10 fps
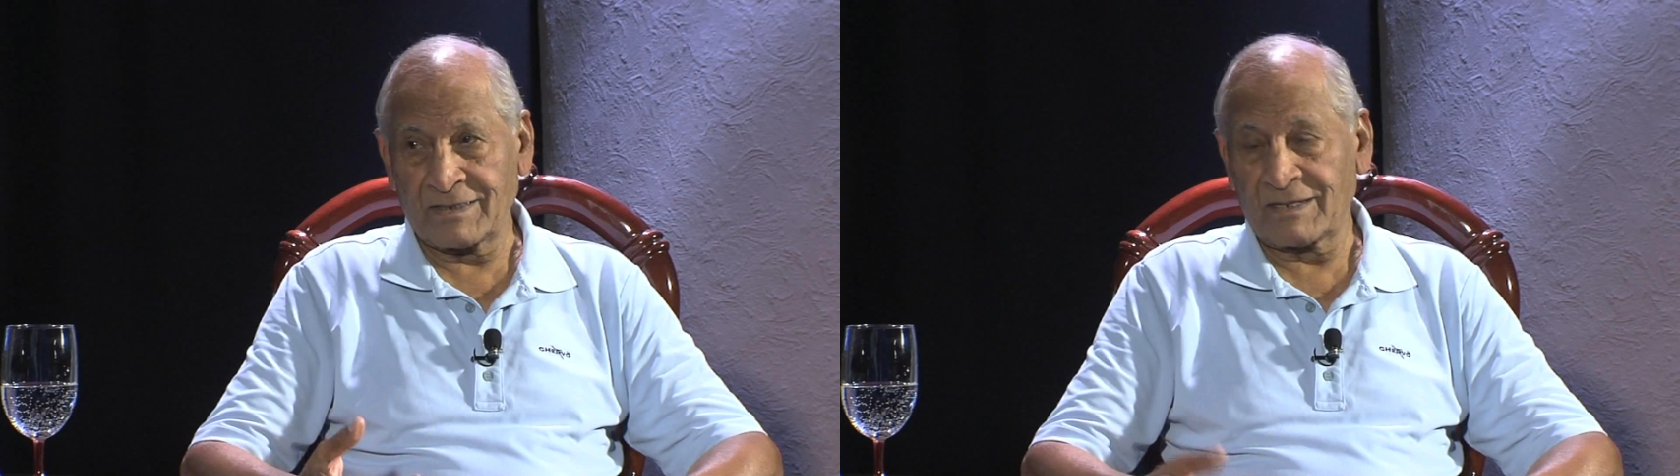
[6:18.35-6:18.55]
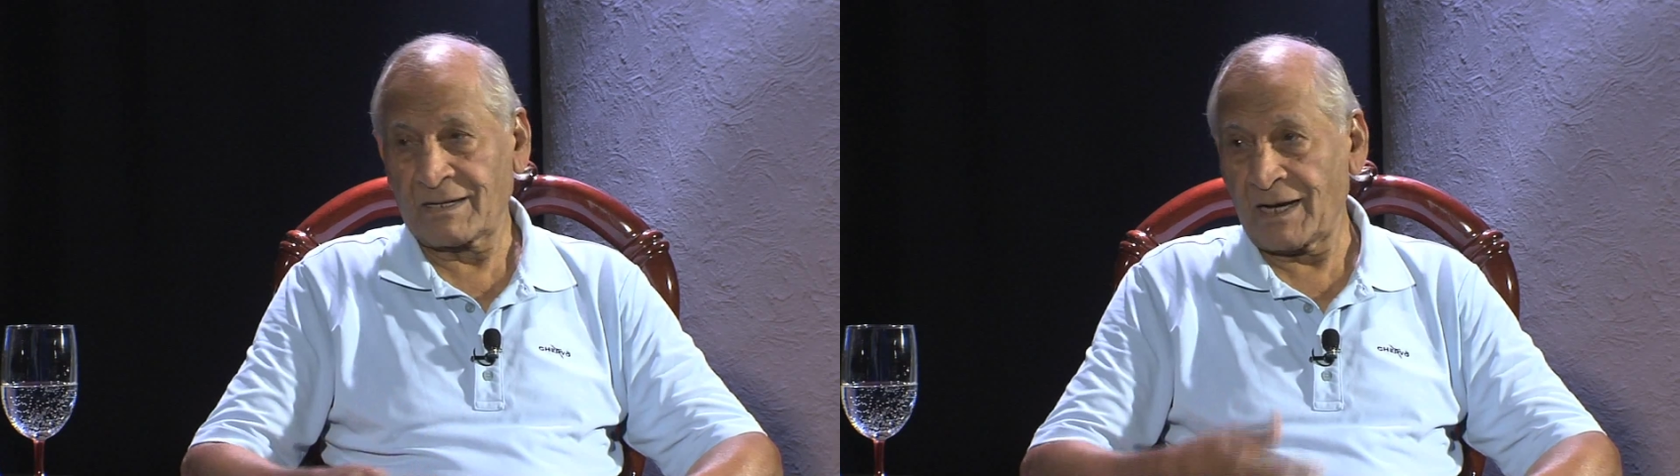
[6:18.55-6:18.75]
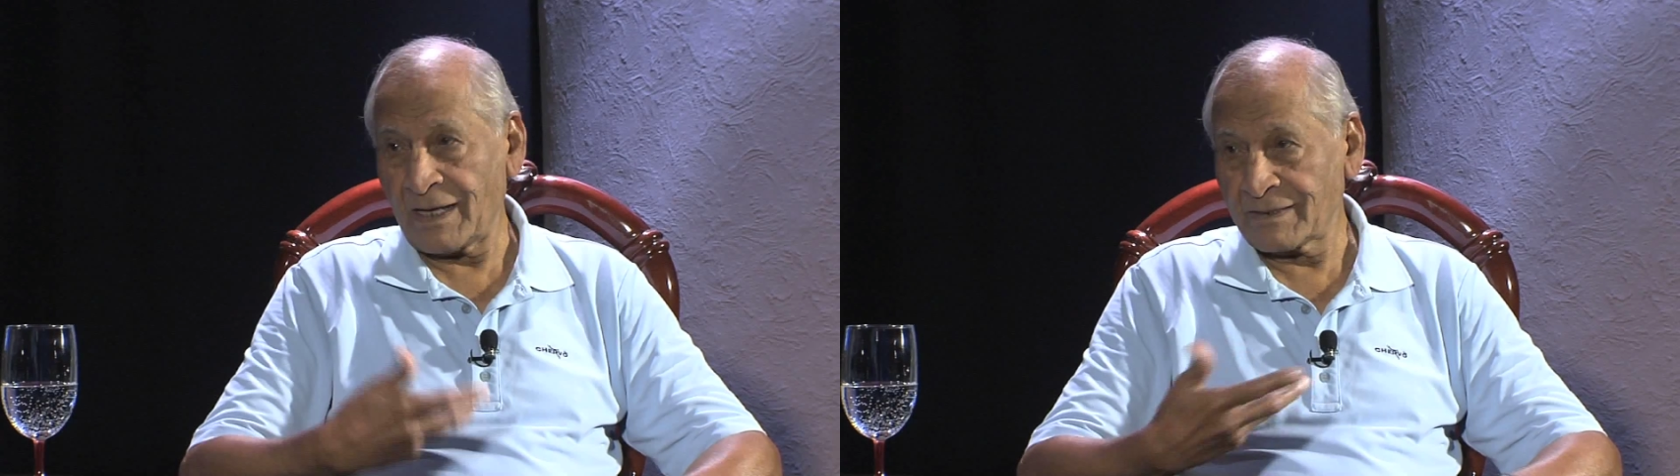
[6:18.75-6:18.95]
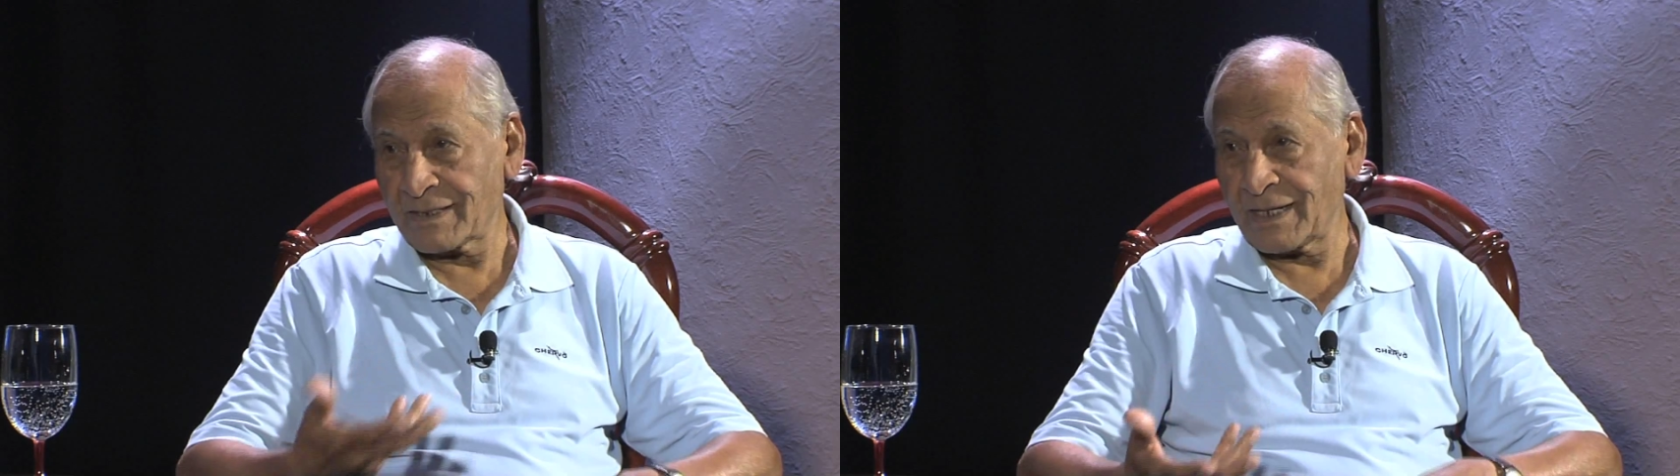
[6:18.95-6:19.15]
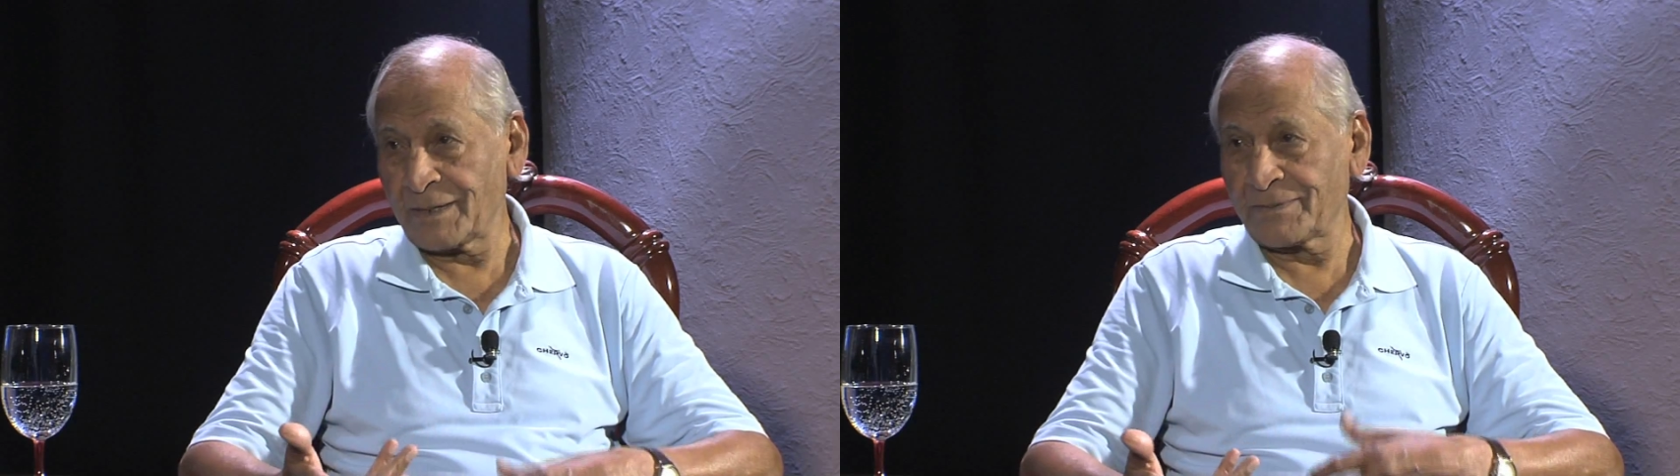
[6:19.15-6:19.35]
and
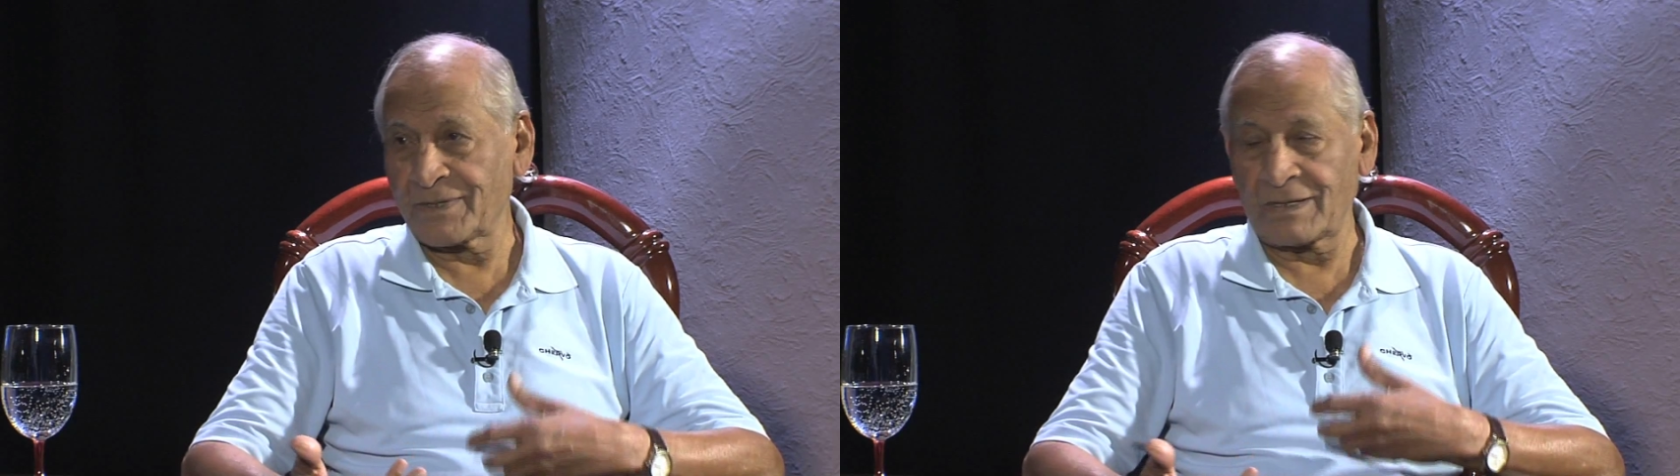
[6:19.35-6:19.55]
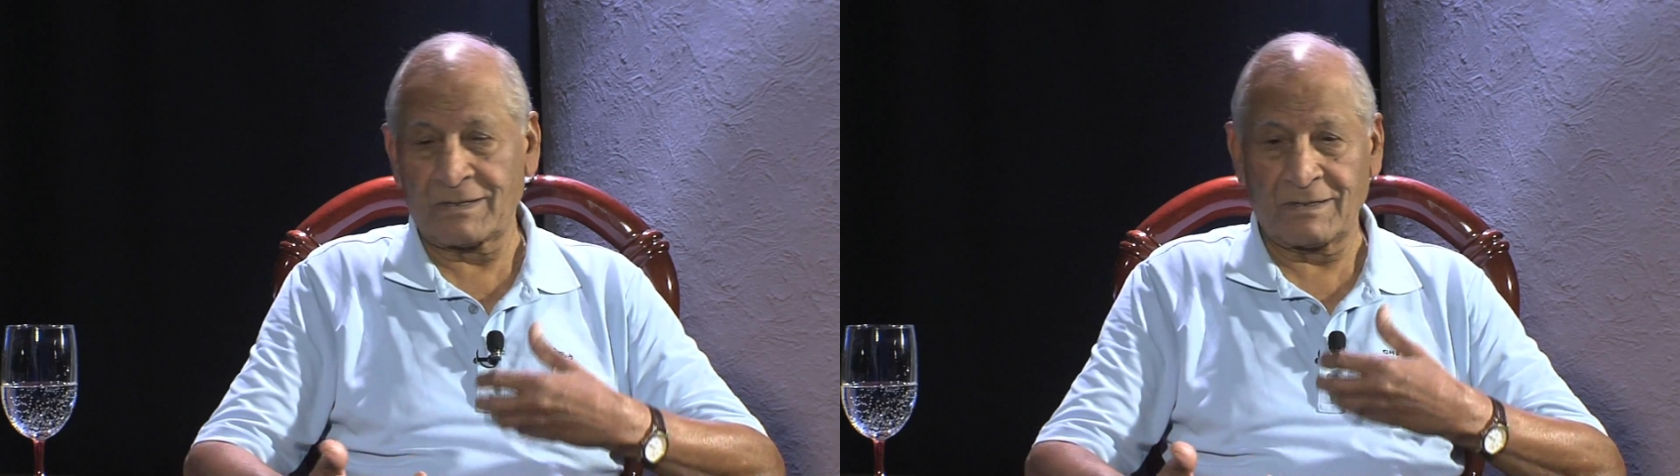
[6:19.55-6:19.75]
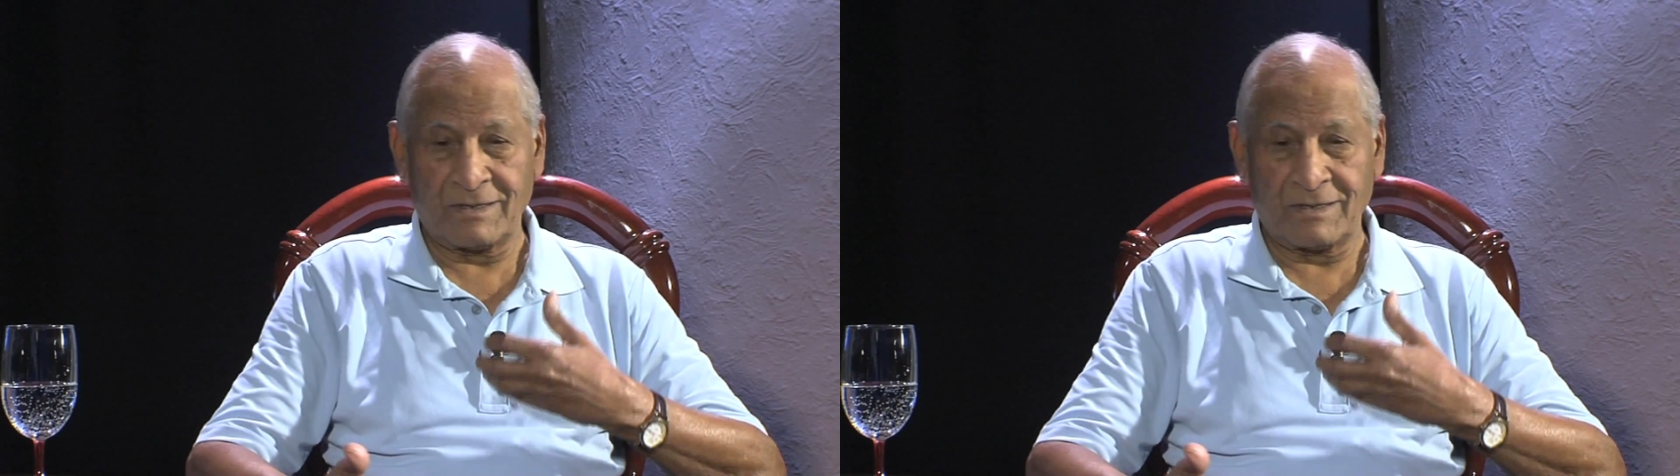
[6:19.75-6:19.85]
concepts and